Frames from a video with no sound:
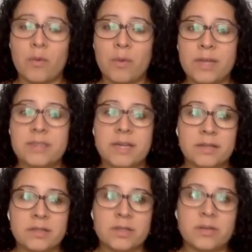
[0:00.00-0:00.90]
we
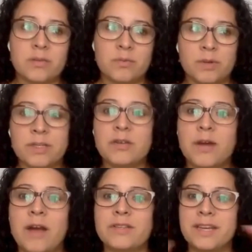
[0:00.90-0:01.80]
tend to really
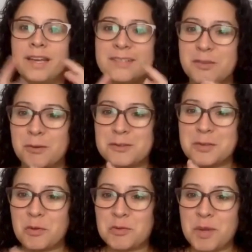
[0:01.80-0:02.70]
gravitate
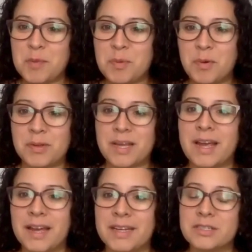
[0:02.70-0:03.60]
towards those
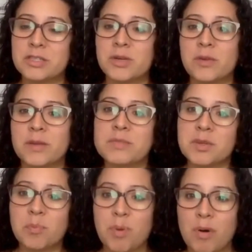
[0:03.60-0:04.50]
people and to show them
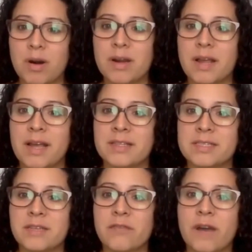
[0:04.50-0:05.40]
support
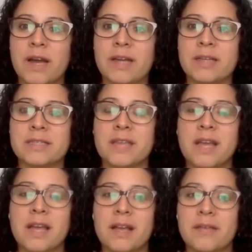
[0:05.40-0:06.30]
and to find